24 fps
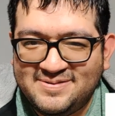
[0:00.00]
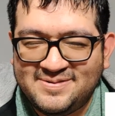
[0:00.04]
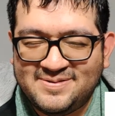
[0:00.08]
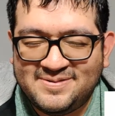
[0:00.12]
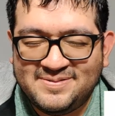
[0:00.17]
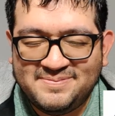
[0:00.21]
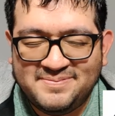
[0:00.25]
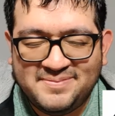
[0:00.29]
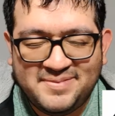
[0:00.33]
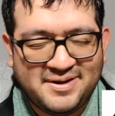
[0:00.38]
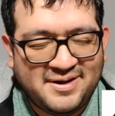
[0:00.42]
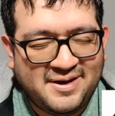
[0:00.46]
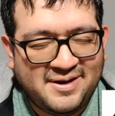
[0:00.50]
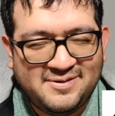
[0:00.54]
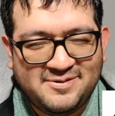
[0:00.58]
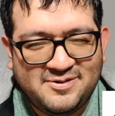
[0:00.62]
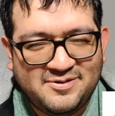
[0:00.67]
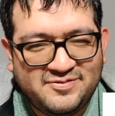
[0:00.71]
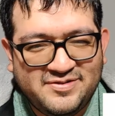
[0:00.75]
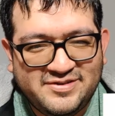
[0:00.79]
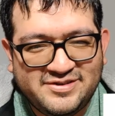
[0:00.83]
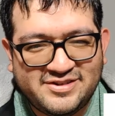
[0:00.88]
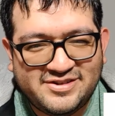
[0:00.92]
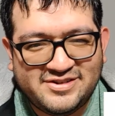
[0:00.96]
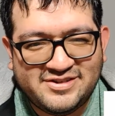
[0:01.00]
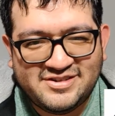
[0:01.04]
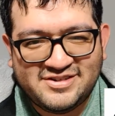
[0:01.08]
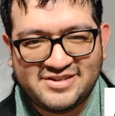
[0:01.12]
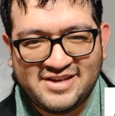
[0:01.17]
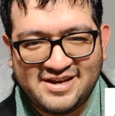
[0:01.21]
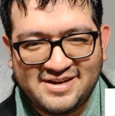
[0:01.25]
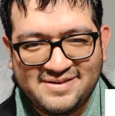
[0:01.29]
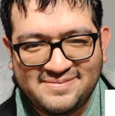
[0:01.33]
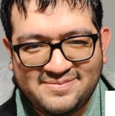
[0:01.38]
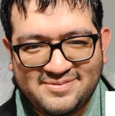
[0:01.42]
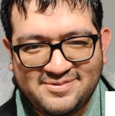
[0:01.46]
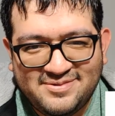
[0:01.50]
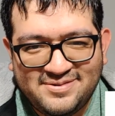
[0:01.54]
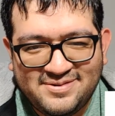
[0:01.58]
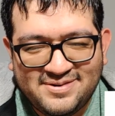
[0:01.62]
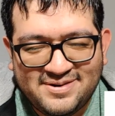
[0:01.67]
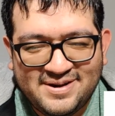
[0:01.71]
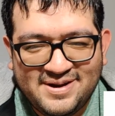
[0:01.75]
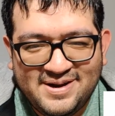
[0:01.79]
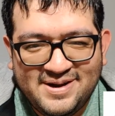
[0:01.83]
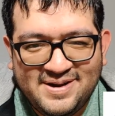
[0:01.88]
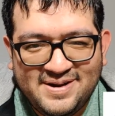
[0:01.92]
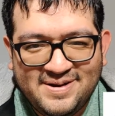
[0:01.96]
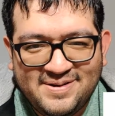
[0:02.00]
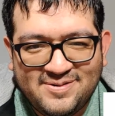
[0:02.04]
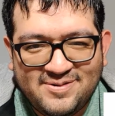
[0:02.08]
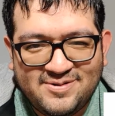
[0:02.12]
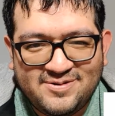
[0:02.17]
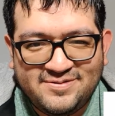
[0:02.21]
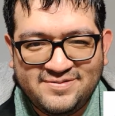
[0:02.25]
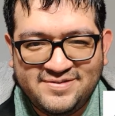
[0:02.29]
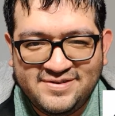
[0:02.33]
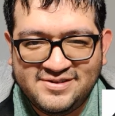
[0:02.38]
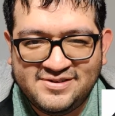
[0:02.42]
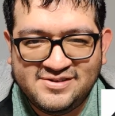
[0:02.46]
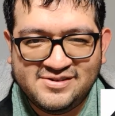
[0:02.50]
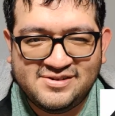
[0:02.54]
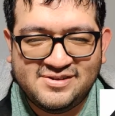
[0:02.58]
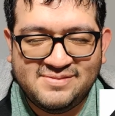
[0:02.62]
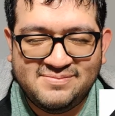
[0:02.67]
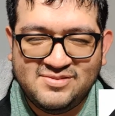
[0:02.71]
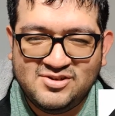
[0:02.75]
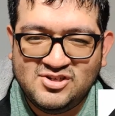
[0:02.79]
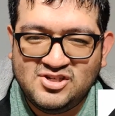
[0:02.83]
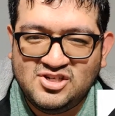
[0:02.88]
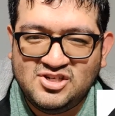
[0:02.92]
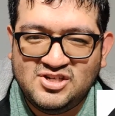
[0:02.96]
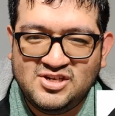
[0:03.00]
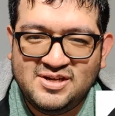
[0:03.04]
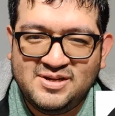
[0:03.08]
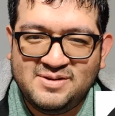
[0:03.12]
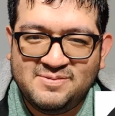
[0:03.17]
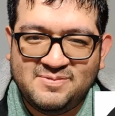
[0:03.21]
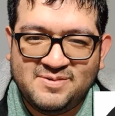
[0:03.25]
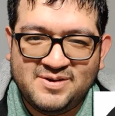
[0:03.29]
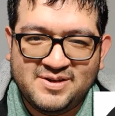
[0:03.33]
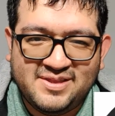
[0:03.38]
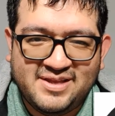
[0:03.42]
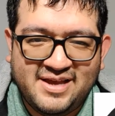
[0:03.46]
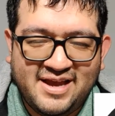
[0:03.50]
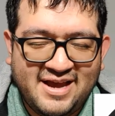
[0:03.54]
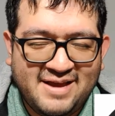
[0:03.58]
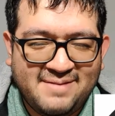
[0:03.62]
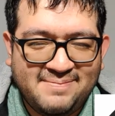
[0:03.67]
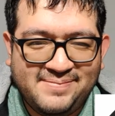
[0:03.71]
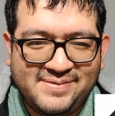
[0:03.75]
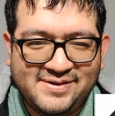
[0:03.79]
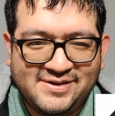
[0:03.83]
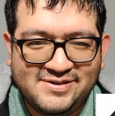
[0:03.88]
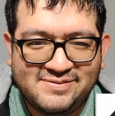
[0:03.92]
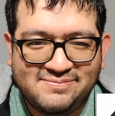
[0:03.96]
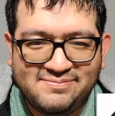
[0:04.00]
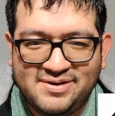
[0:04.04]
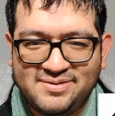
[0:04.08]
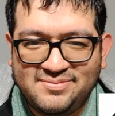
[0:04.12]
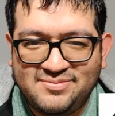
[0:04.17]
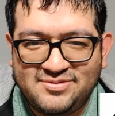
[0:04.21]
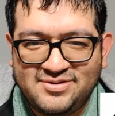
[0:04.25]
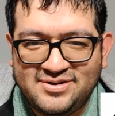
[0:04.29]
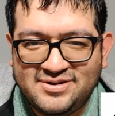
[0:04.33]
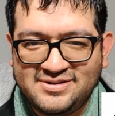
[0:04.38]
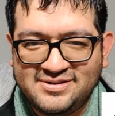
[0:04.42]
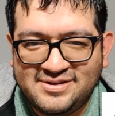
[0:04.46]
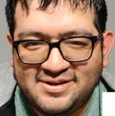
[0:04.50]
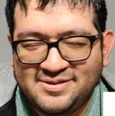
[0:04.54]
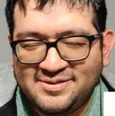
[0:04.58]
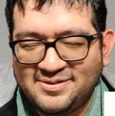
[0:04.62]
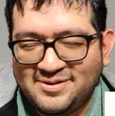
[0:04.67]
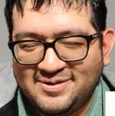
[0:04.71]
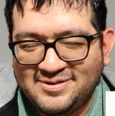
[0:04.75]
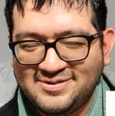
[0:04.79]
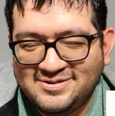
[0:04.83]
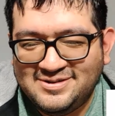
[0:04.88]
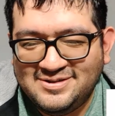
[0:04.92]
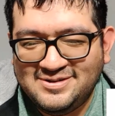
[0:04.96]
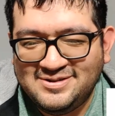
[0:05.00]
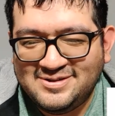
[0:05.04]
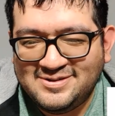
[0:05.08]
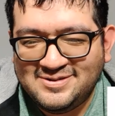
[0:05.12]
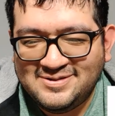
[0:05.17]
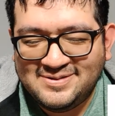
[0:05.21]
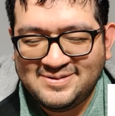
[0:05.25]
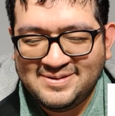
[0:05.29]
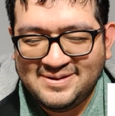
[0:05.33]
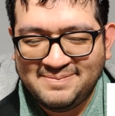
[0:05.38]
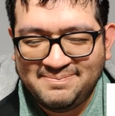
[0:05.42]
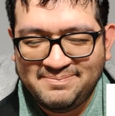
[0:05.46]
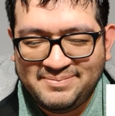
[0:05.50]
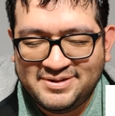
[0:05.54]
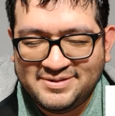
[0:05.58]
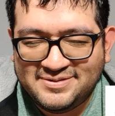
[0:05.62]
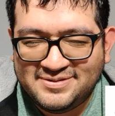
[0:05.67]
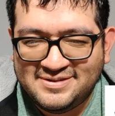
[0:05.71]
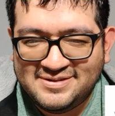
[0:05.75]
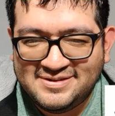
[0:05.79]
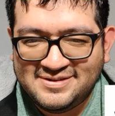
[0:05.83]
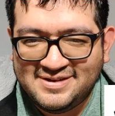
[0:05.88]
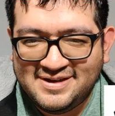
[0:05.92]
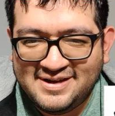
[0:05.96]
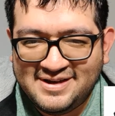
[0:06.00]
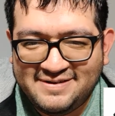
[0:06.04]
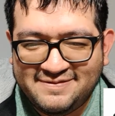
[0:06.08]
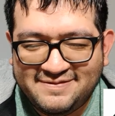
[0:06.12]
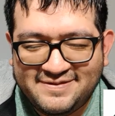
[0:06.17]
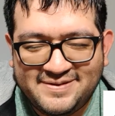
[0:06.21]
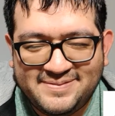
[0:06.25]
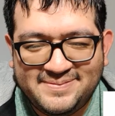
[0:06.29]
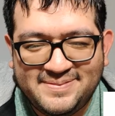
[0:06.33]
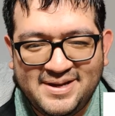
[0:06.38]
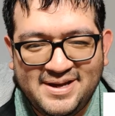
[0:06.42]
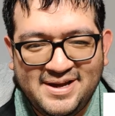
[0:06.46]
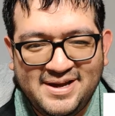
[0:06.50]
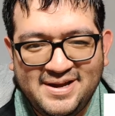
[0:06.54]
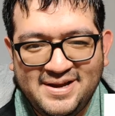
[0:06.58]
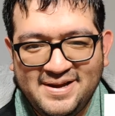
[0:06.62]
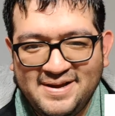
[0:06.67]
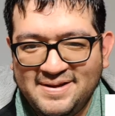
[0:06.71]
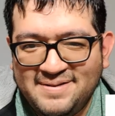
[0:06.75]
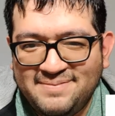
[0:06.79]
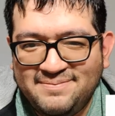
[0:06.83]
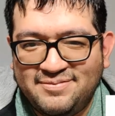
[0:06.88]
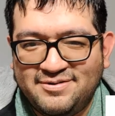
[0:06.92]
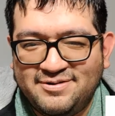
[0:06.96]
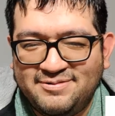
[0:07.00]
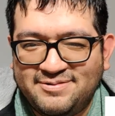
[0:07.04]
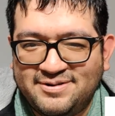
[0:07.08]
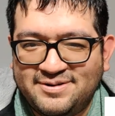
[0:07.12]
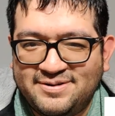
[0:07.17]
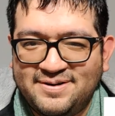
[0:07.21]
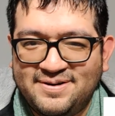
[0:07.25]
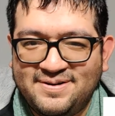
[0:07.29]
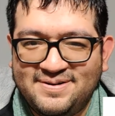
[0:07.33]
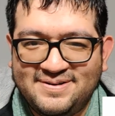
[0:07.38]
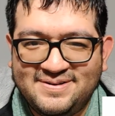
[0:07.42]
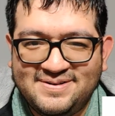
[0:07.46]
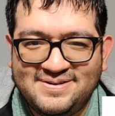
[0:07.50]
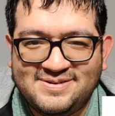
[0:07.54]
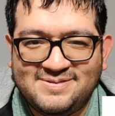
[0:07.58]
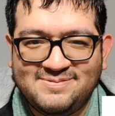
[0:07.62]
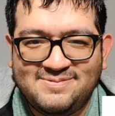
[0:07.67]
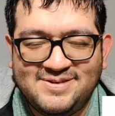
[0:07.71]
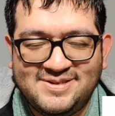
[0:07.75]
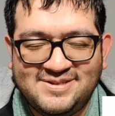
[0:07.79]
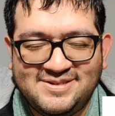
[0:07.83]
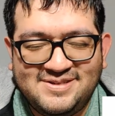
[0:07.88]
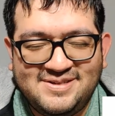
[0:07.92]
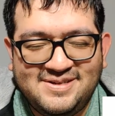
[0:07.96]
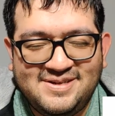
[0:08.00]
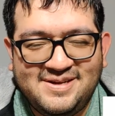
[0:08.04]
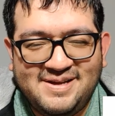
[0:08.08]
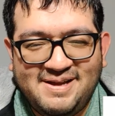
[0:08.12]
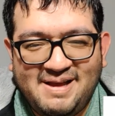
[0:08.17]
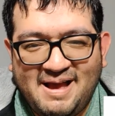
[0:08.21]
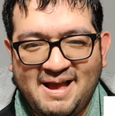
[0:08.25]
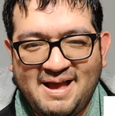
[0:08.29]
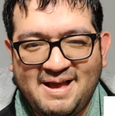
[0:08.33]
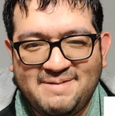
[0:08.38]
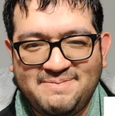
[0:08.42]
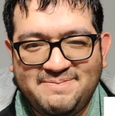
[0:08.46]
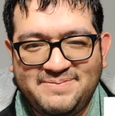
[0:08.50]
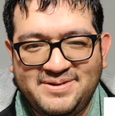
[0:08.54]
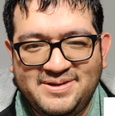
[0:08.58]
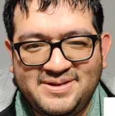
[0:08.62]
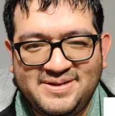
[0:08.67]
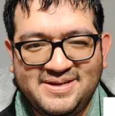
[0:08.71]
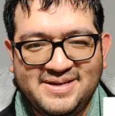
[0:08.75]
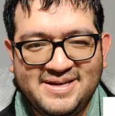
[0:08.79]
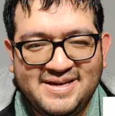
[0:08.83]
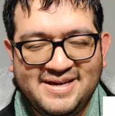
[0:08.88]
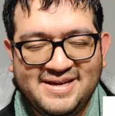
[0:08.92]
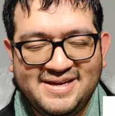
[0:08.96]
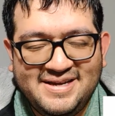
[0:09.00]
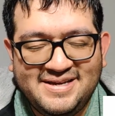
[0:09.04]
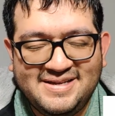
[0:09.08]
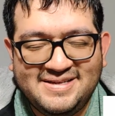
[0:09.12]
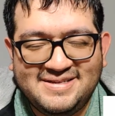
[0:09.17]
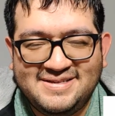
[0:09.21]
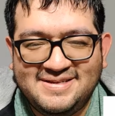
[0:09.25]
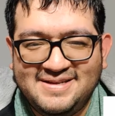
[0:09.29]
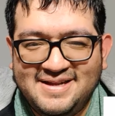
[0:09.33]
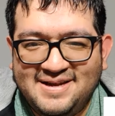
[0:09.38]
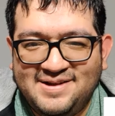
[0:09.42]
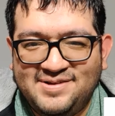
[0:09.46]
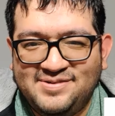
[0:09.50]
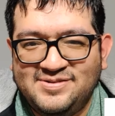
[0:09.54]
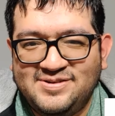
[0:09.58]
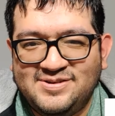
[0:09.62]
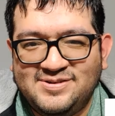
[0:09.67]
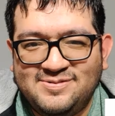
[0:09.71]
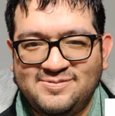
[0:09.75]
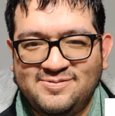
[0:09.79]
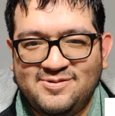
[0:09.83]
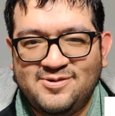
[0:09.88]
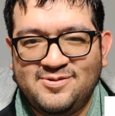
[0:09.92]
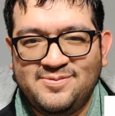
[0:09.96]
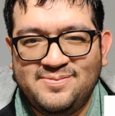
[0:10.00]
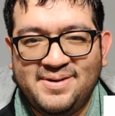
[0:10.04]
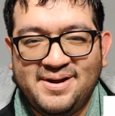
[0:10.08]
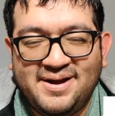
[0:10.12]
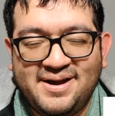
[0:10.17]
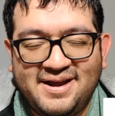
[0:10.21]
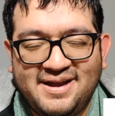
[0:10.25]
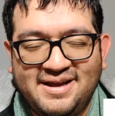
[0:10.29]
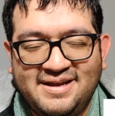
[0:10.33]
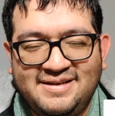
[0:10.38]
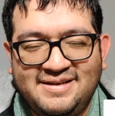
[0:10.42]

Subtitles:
or I don't know if he's a cyborg or if he's just a machine with Happy's memories and thoughts built inside of him. But regardless, we see Happy is now this robot